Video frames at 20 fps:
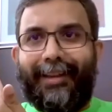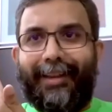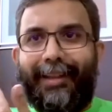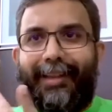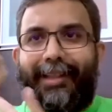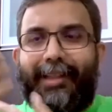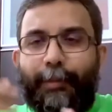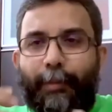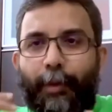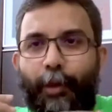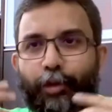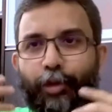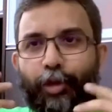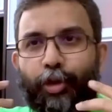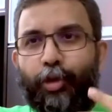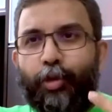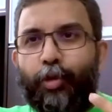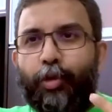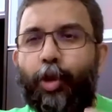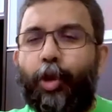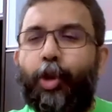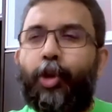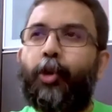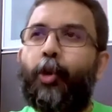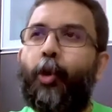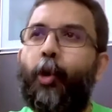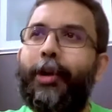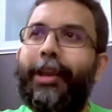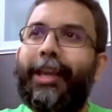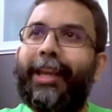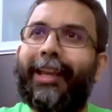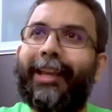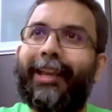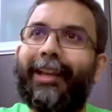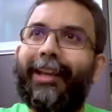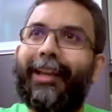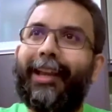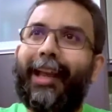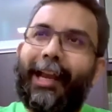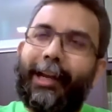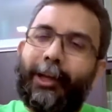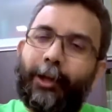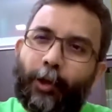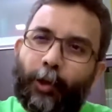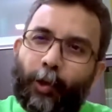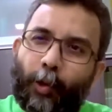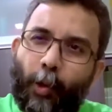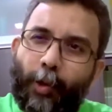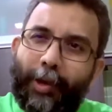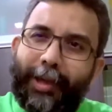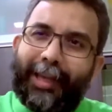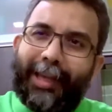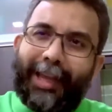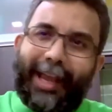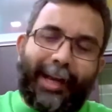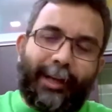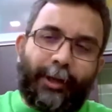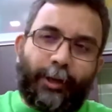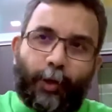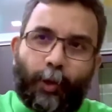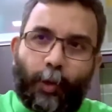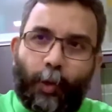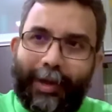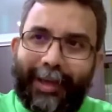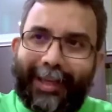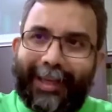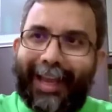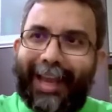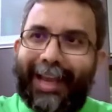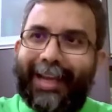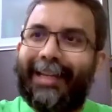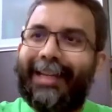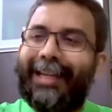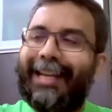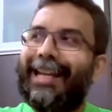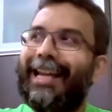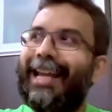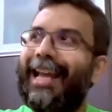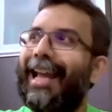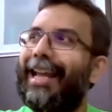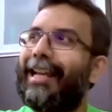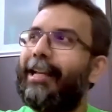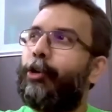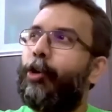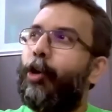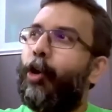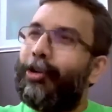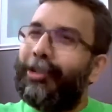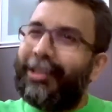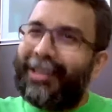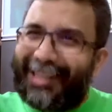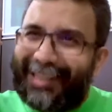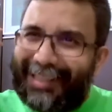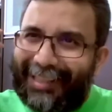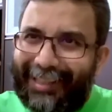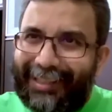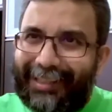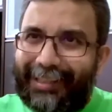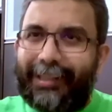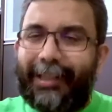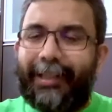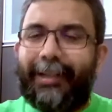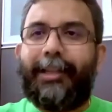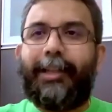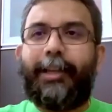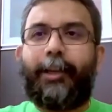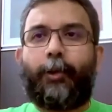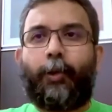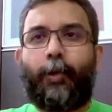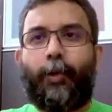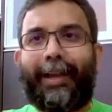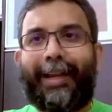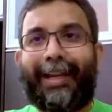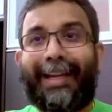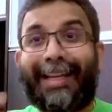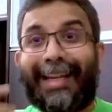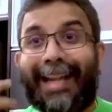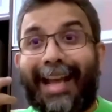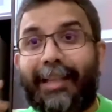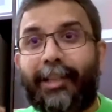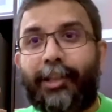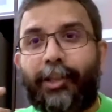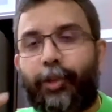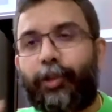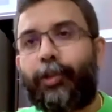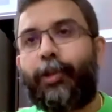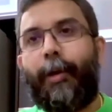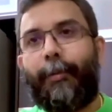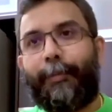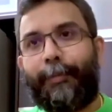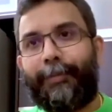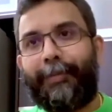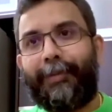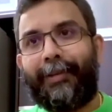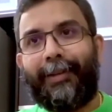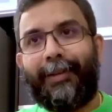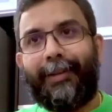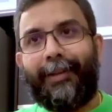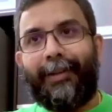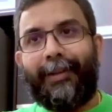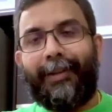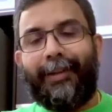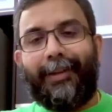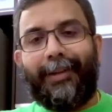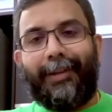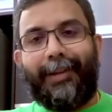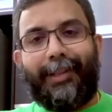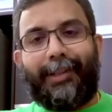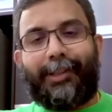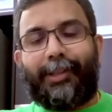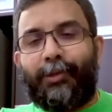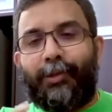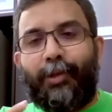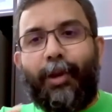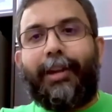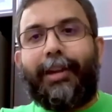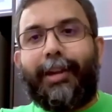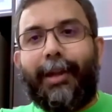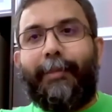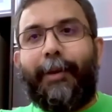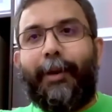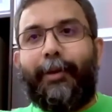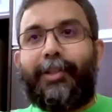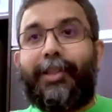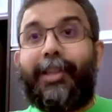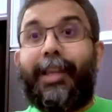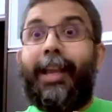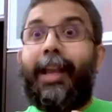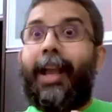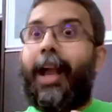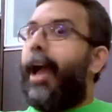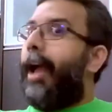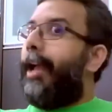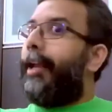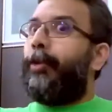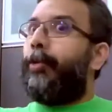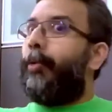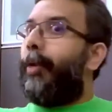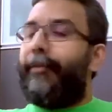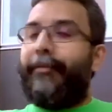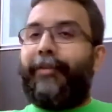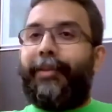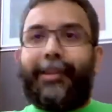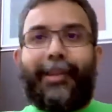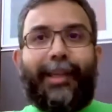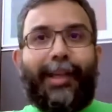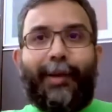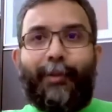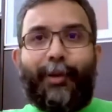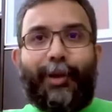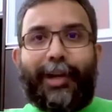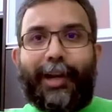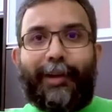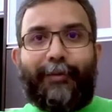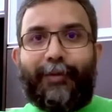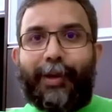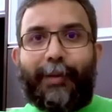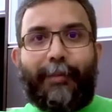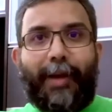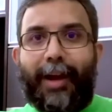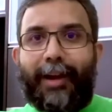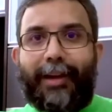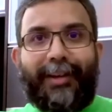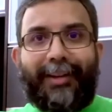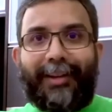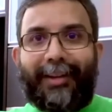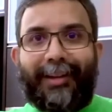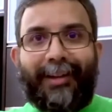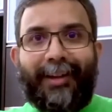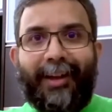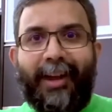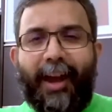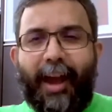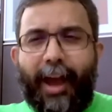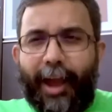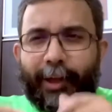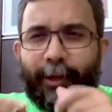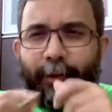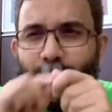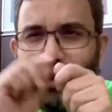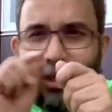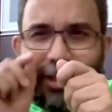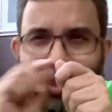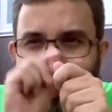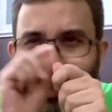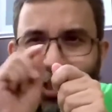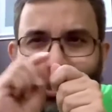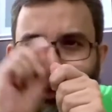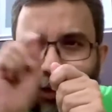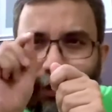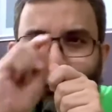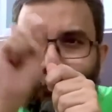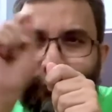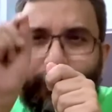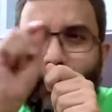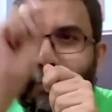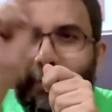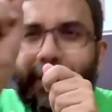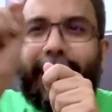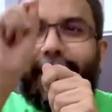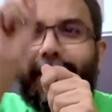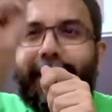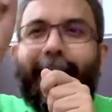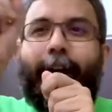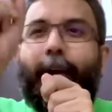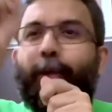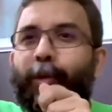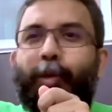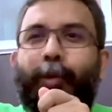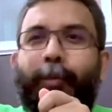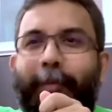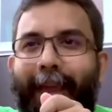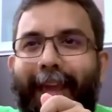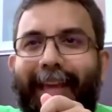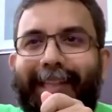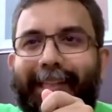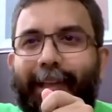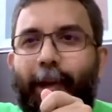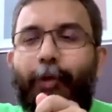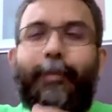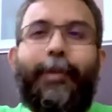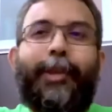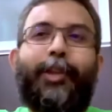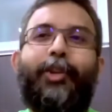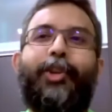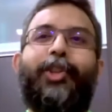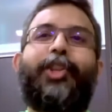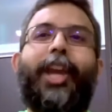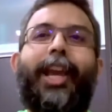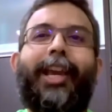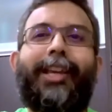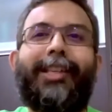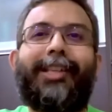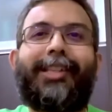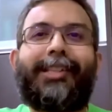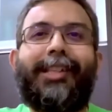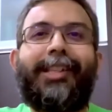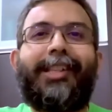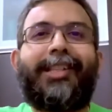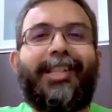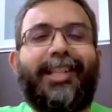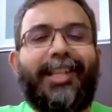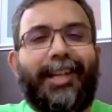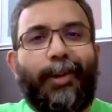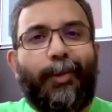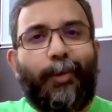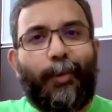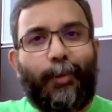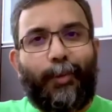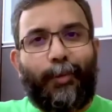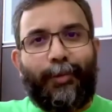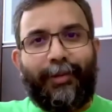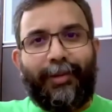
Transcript: It's about you growing and growing and growing and, and consistently growing non-stop. It's not about saying, I know everything about network marketing. I know the secret formula, how to max out, but your check is still zero.